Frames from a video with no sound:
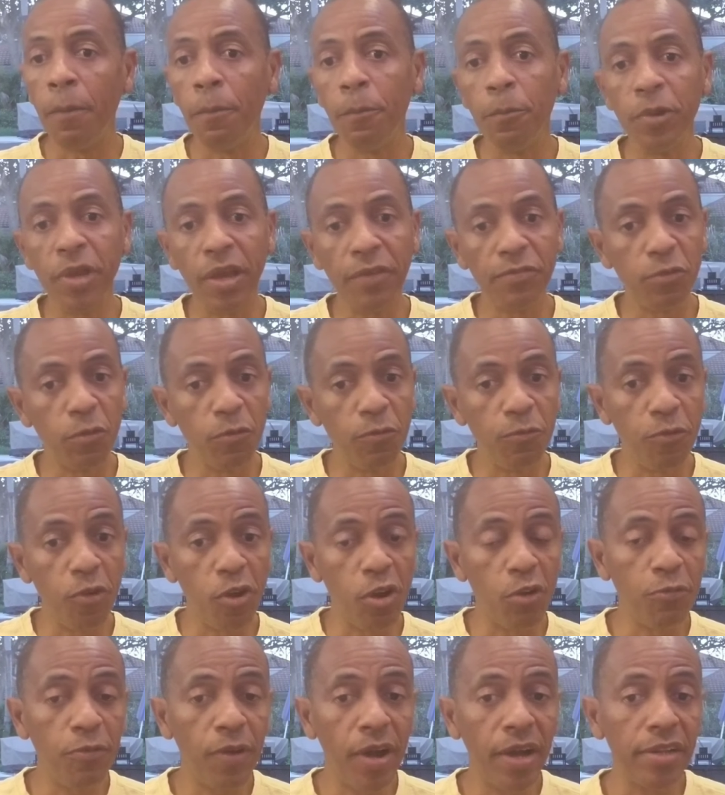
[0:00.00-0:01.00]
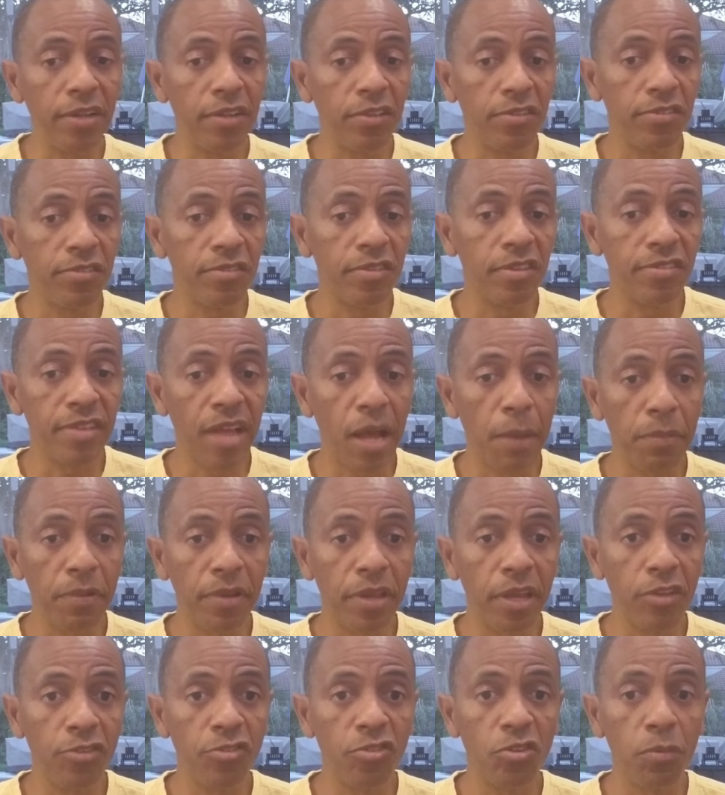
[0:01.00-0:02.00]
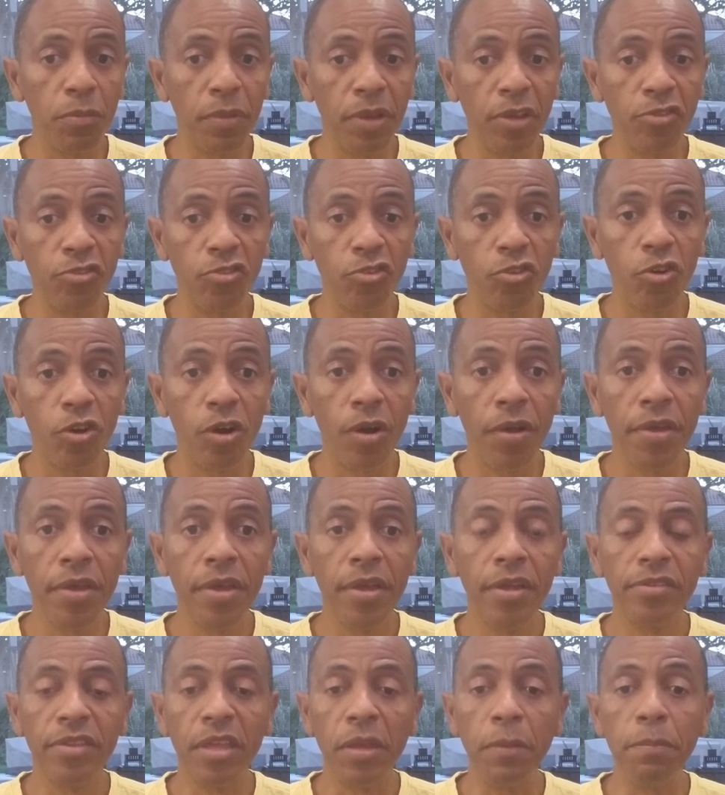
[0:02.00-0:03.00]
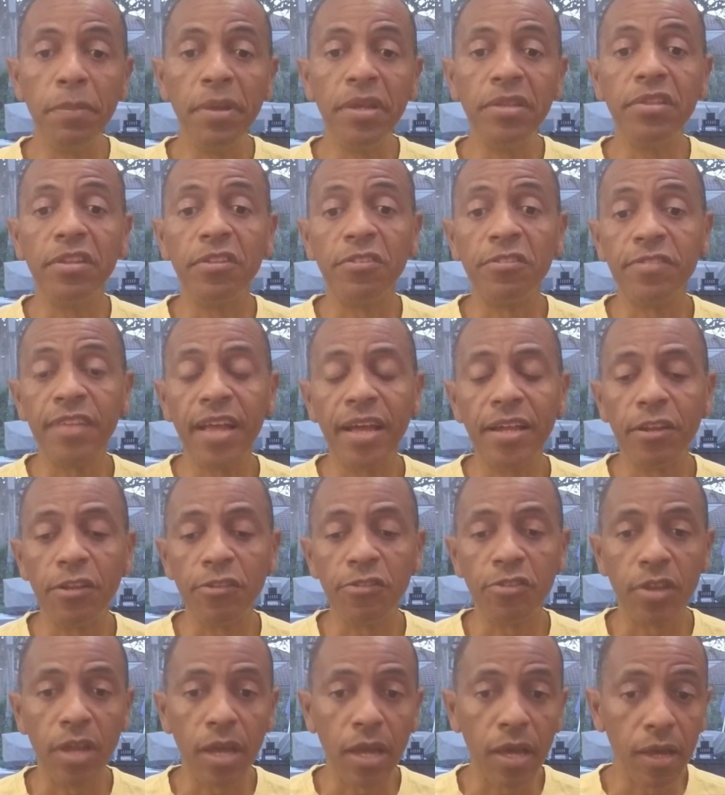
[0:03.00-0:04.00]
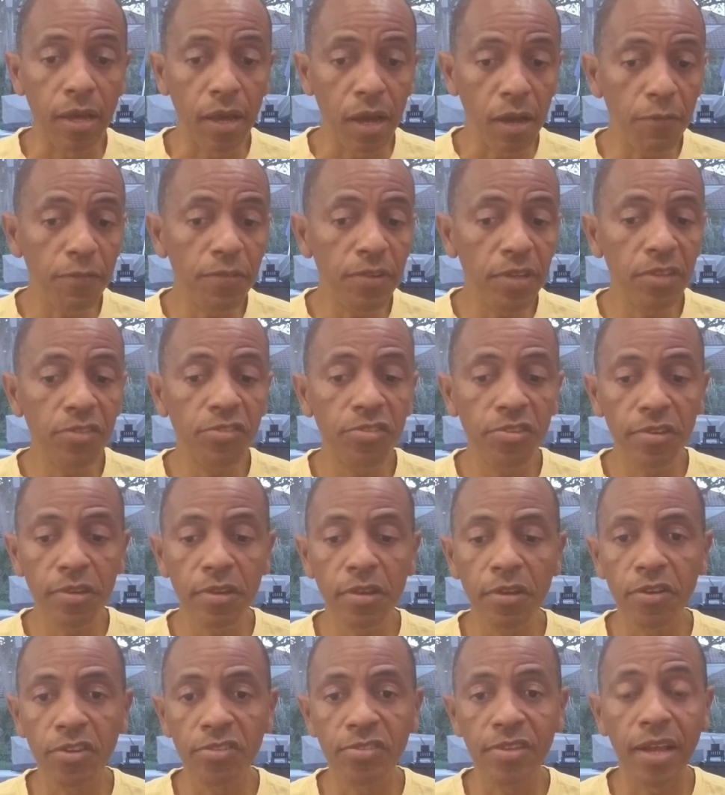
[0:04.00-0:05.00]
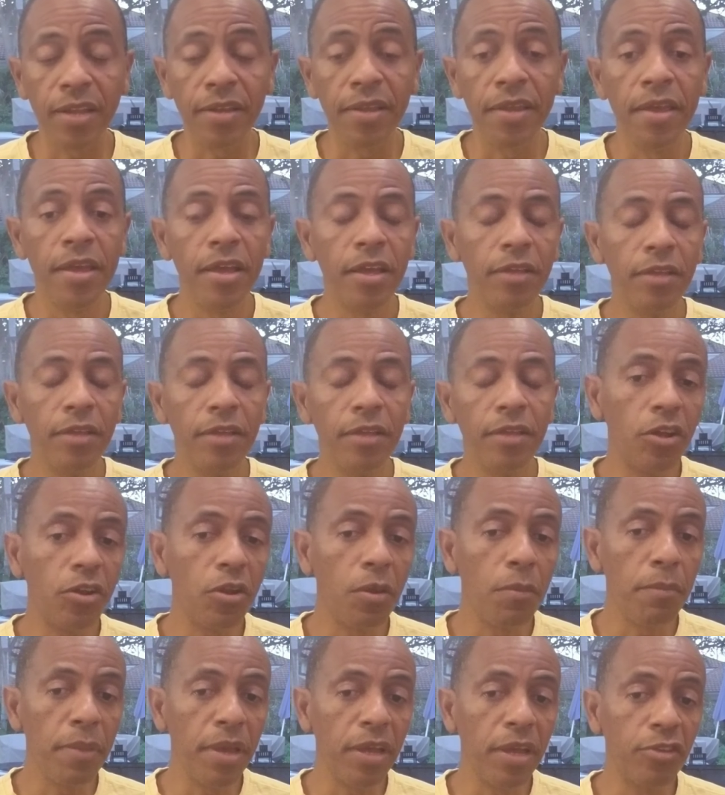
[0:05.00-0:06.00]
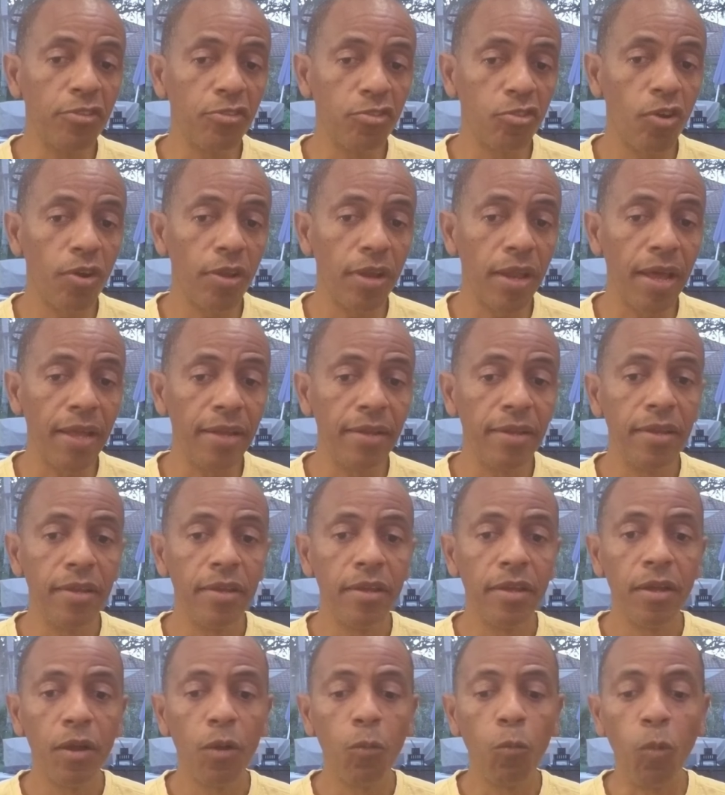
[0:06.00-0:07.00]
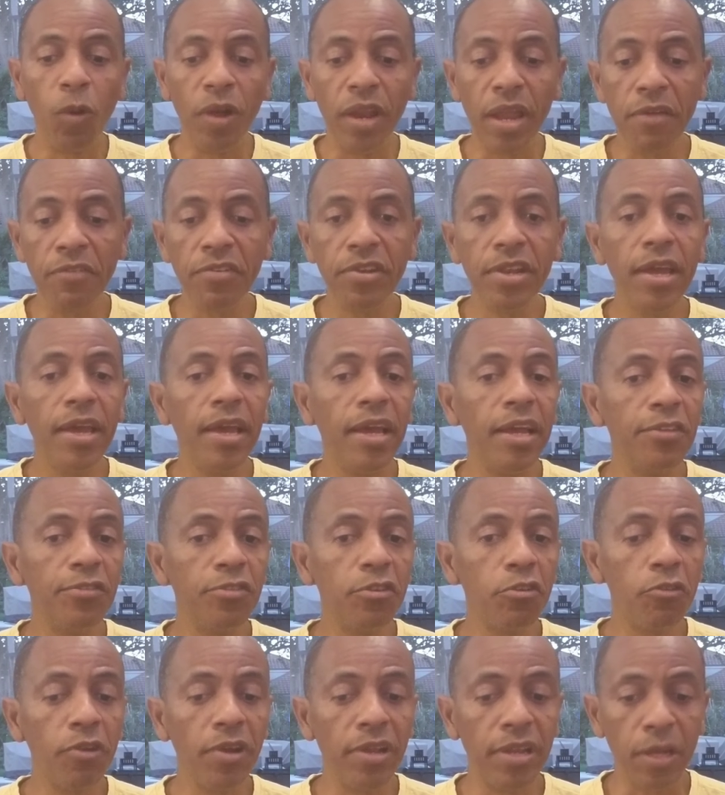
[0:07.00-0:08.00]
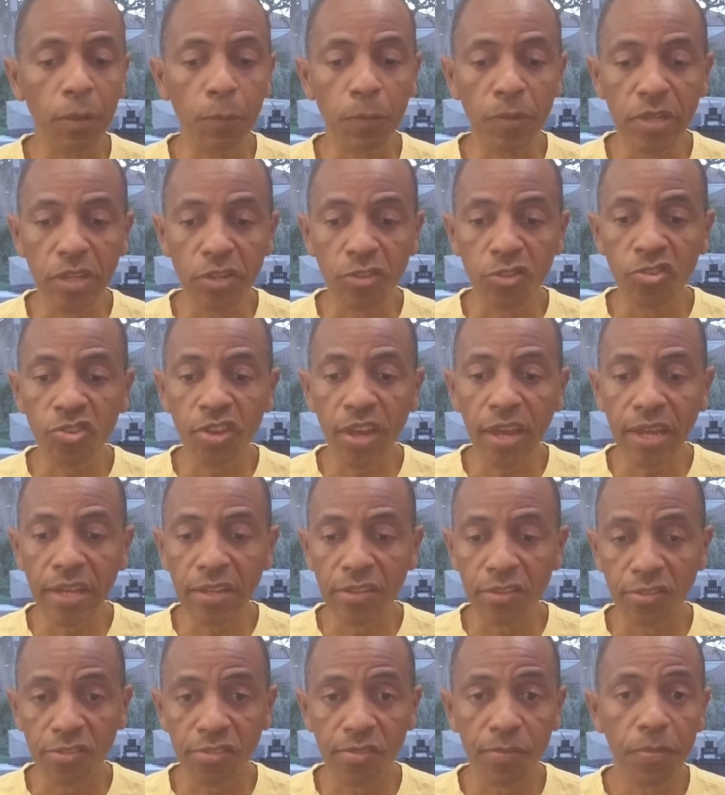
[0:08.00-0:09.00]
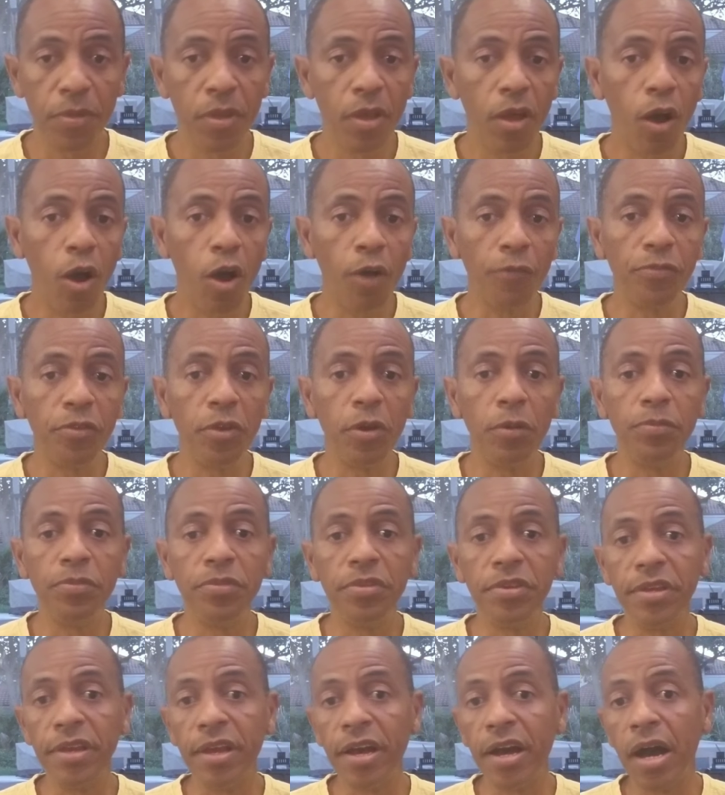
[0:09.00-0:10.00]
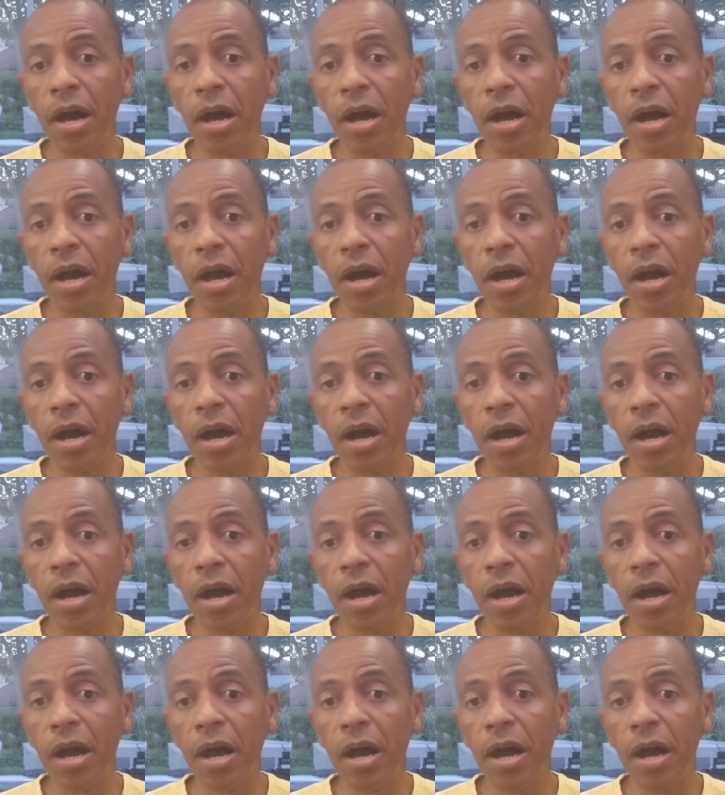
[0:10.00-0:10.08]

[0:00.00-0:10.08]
we have to verify this application to make sure they meet the standards. So the governance here is that they're going to make sure that whatever they're integrating with the chains of the